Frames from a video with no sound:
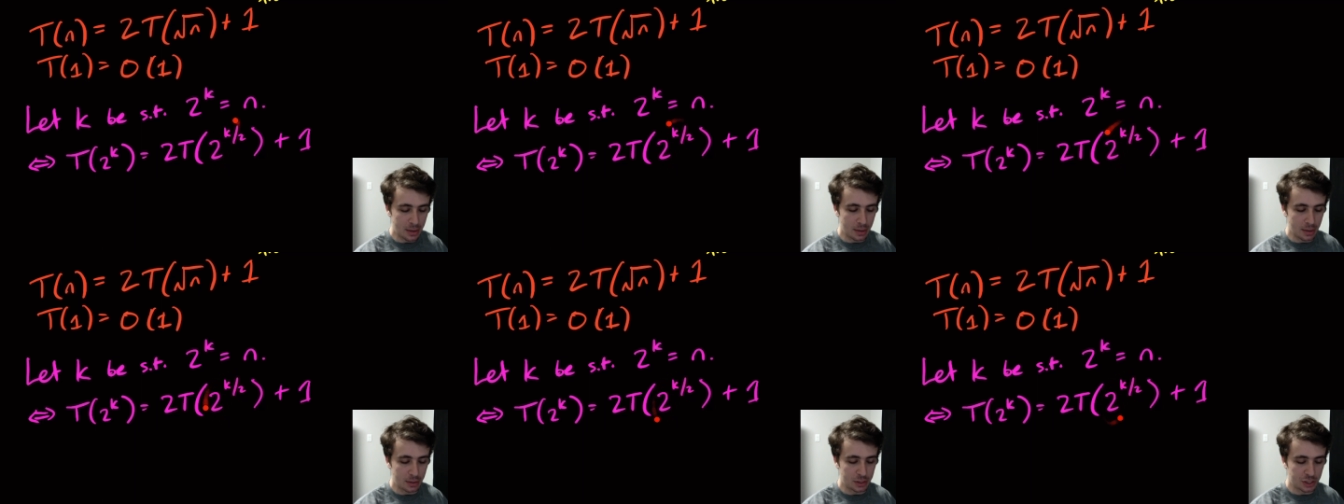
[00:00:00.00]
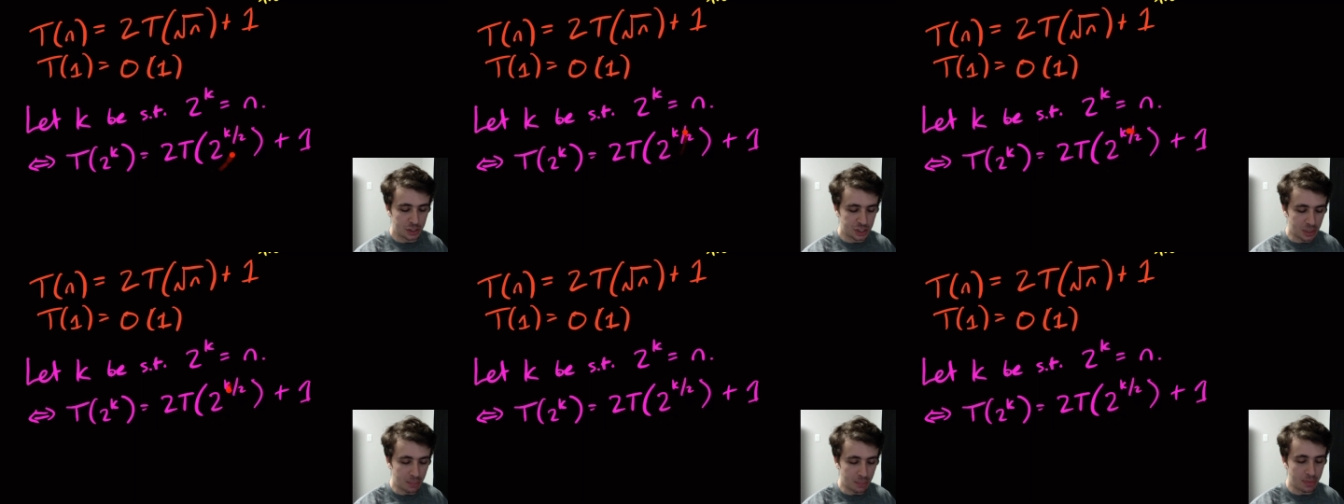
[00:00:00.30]

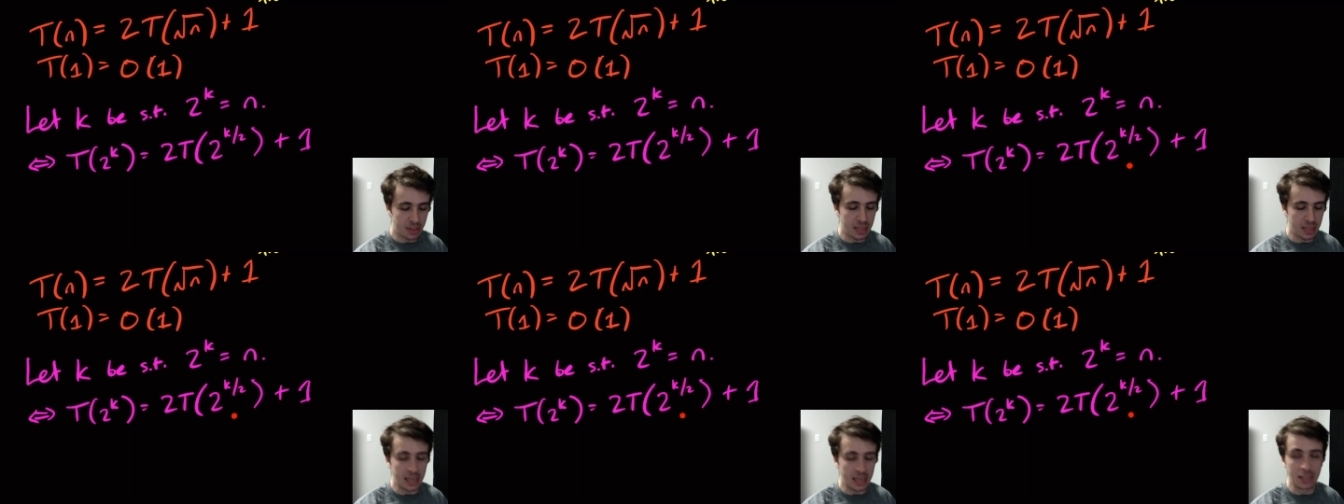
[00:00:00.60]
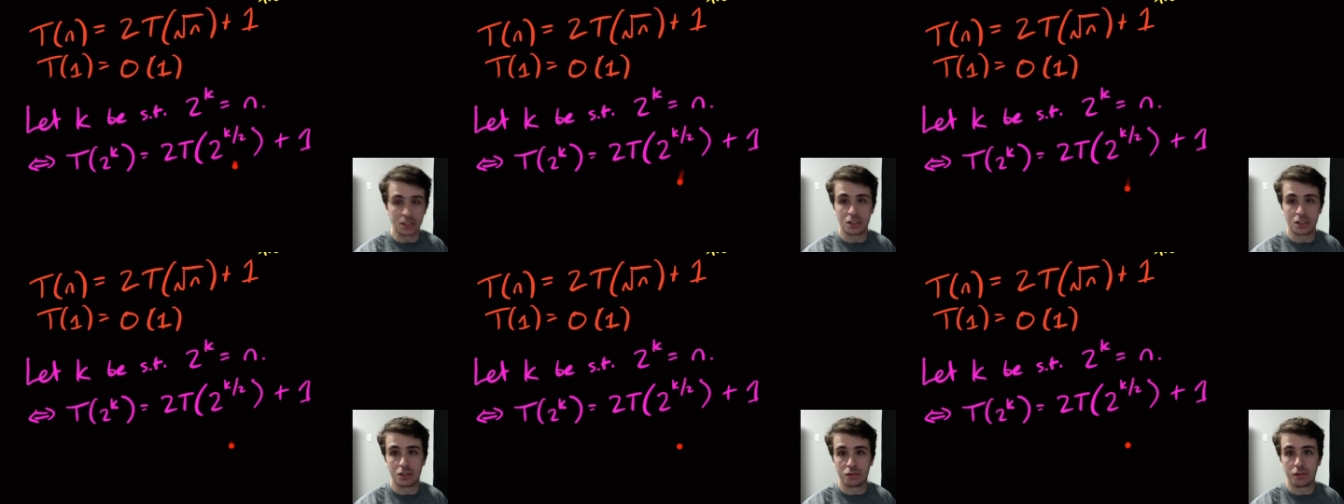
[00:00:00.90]

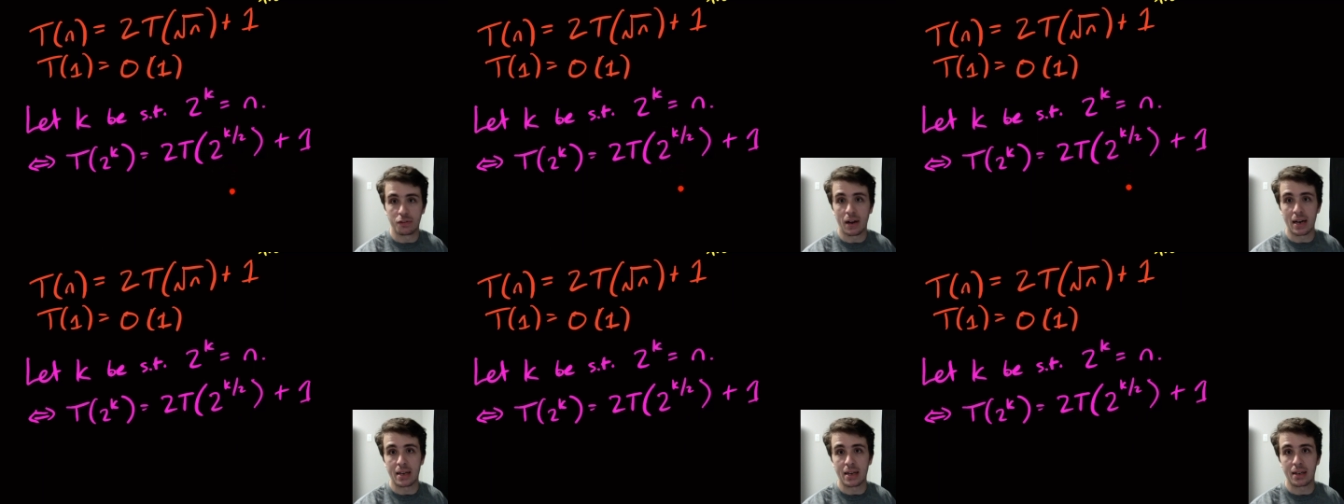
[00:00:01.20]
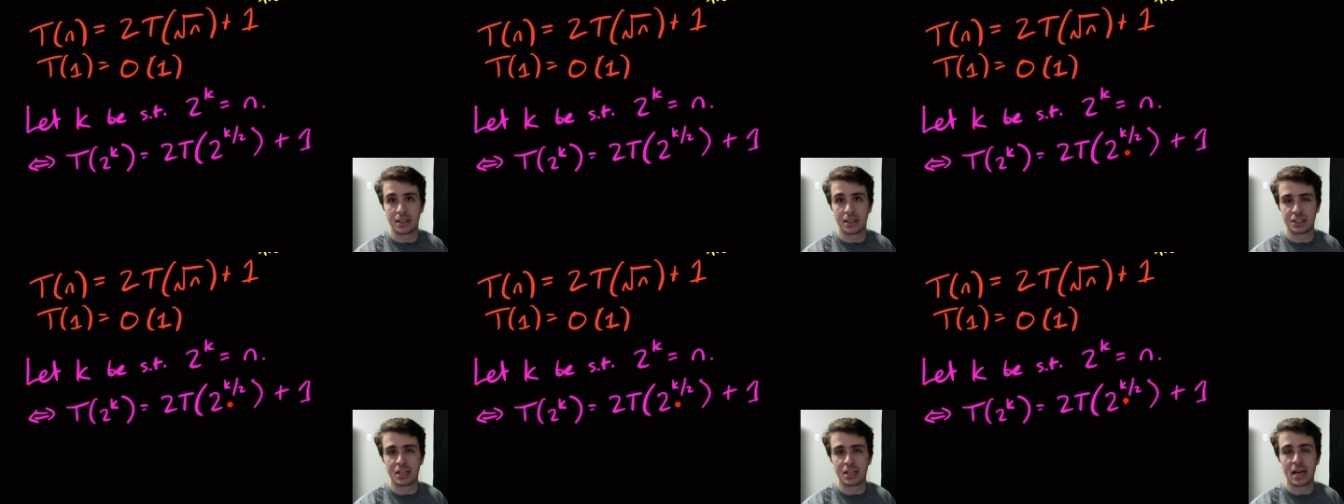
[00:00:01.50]
something divide
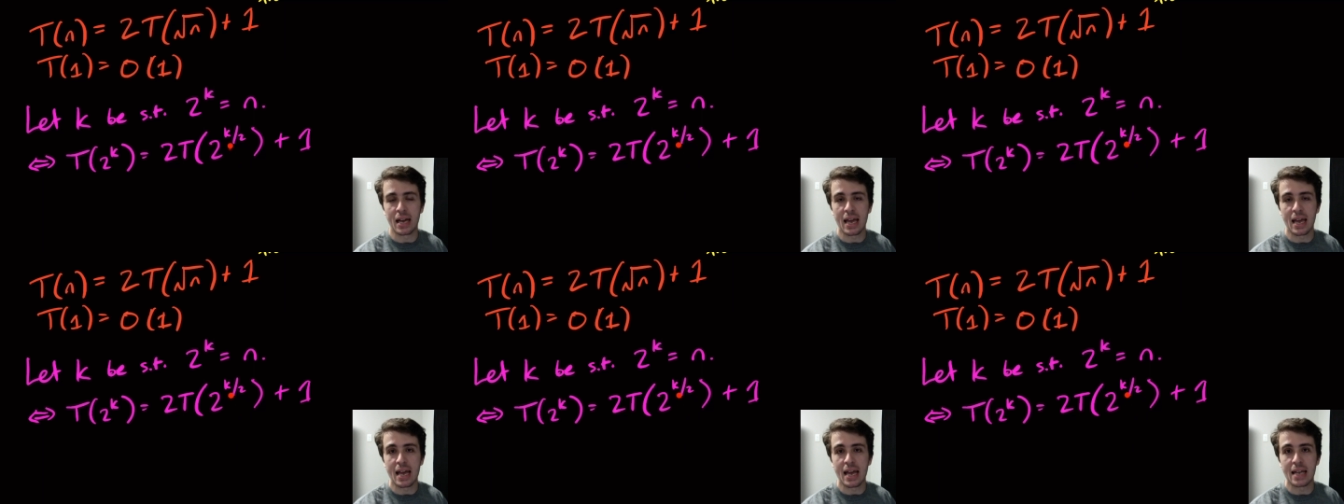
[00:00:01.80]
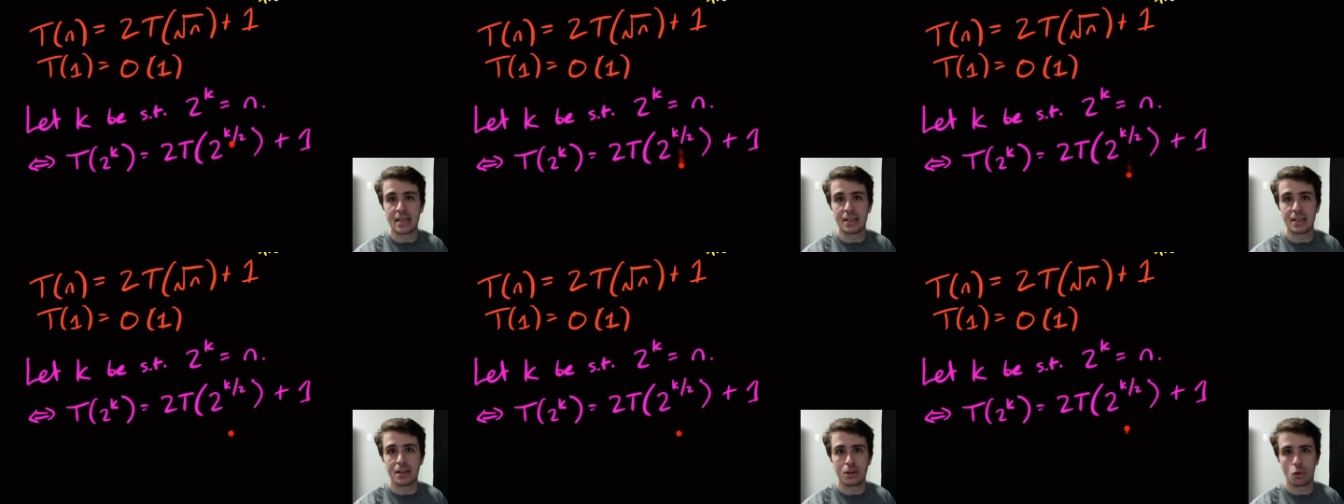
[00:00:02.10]
is not
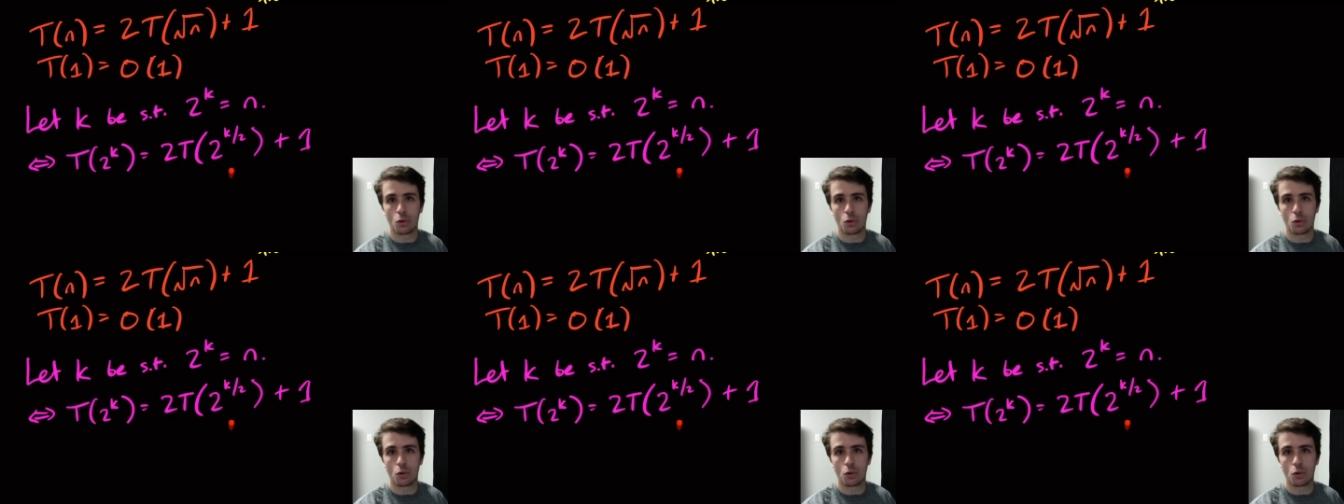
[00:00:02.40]
n